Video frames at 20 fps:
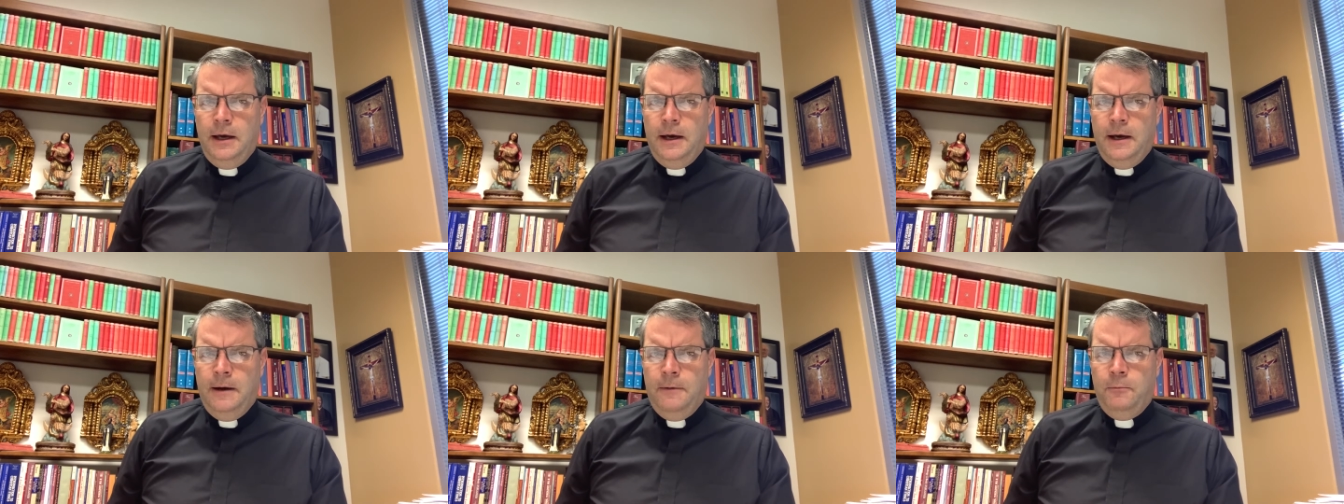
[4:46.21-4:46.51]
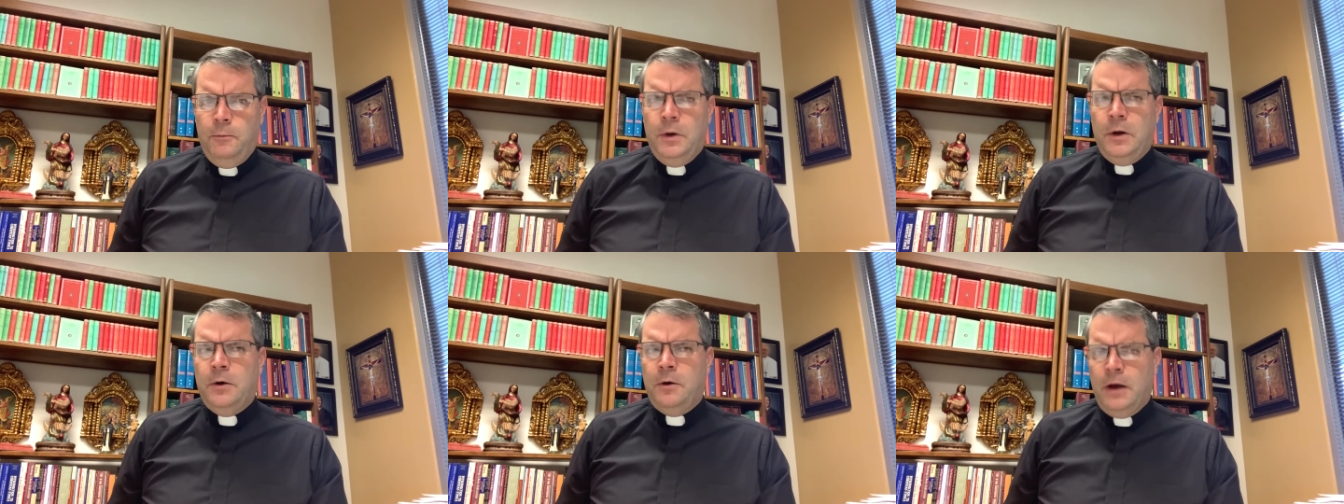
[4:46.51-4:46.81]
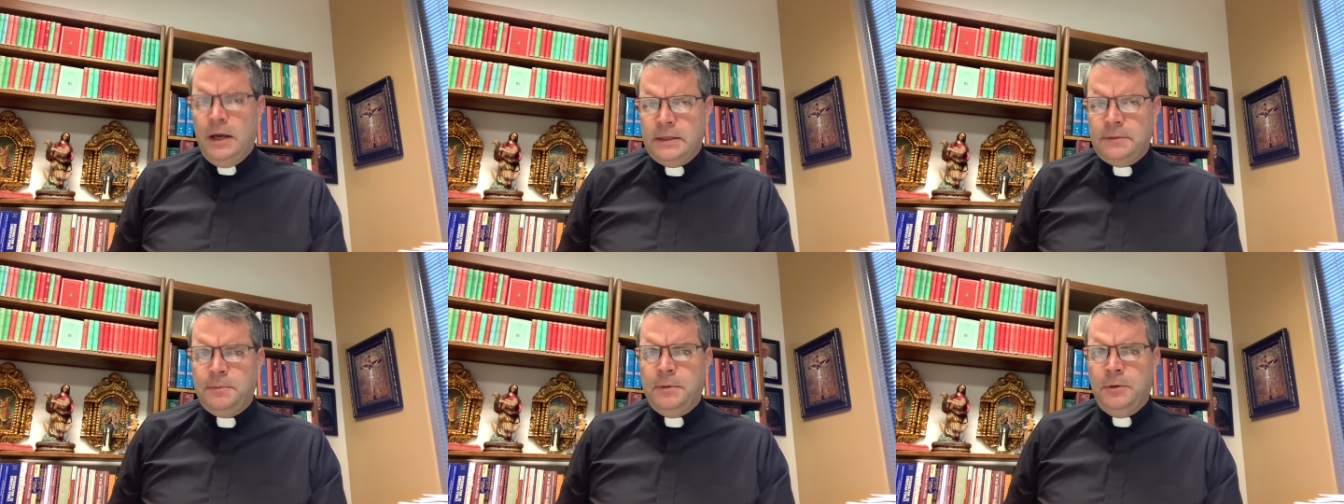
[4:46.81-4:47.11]
When her
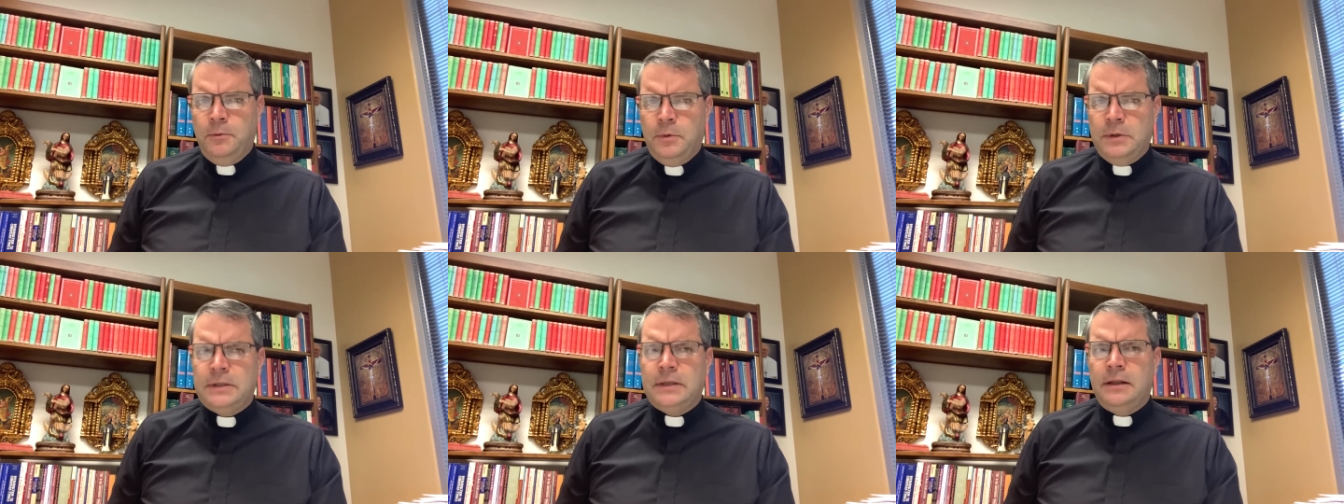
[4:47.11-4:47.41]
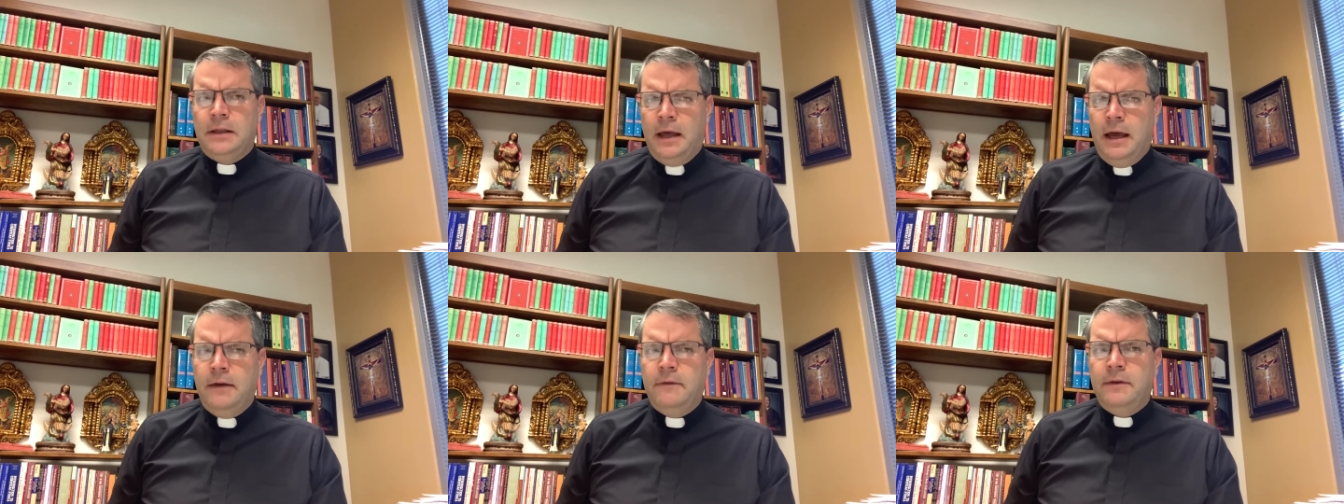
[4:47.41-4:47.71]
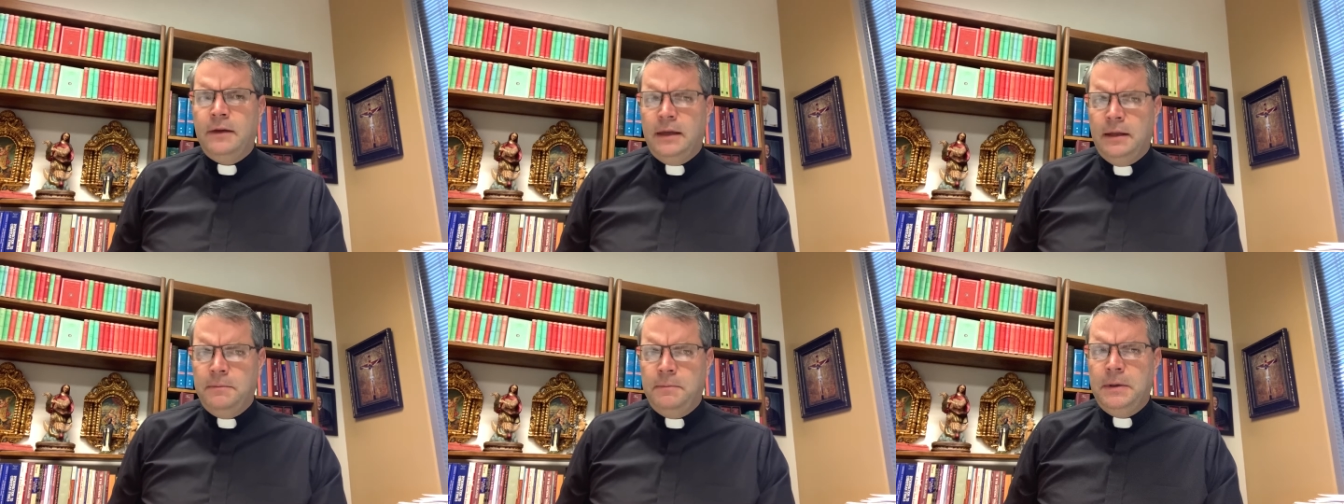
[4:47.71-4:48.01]
husband was alive,
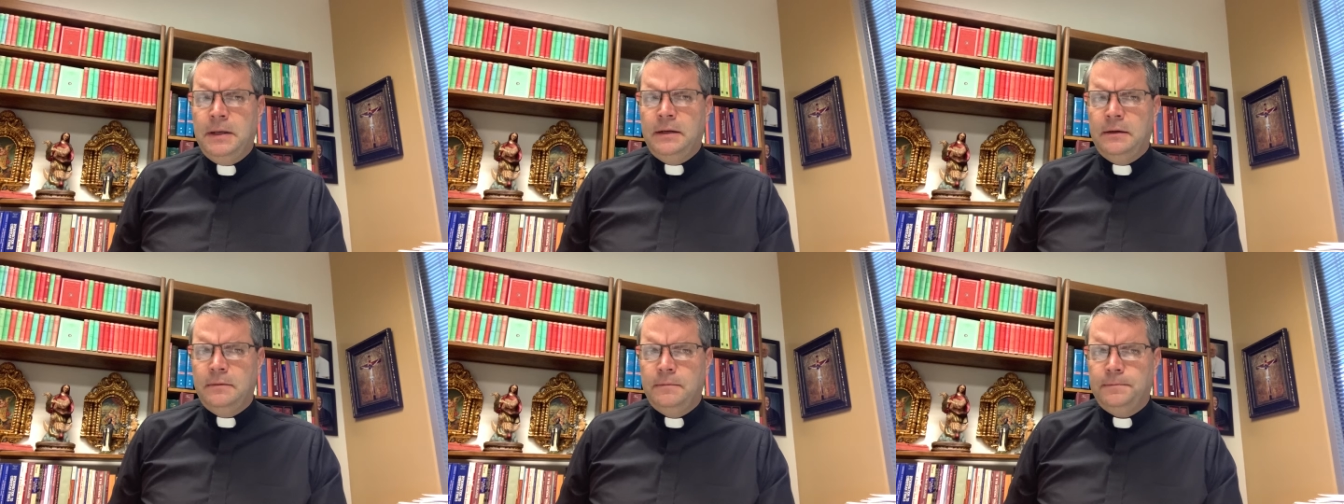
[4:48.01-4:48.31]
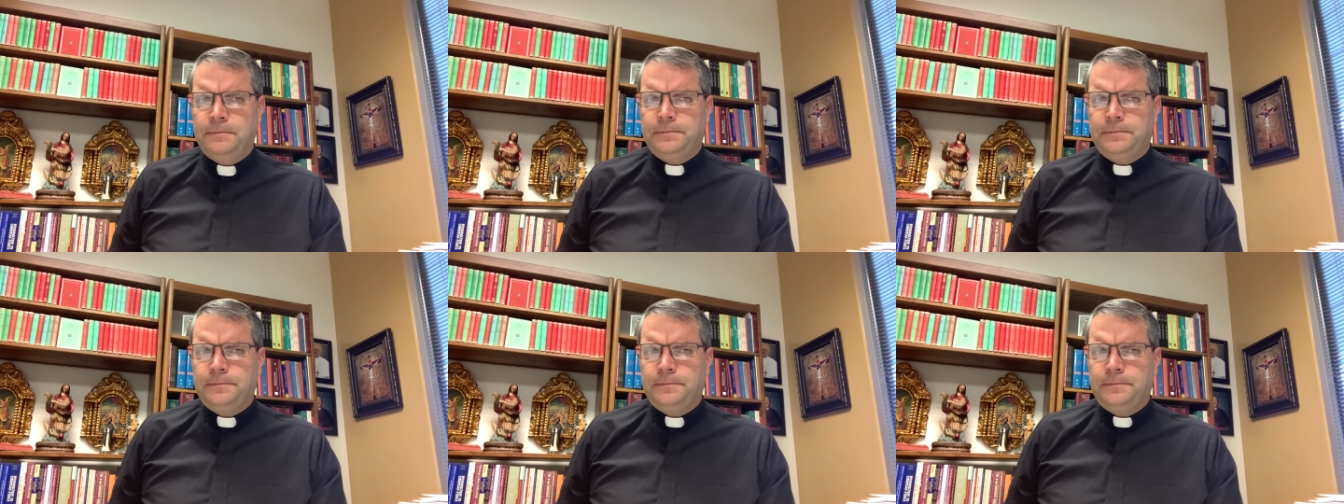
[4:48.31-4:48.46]
he had been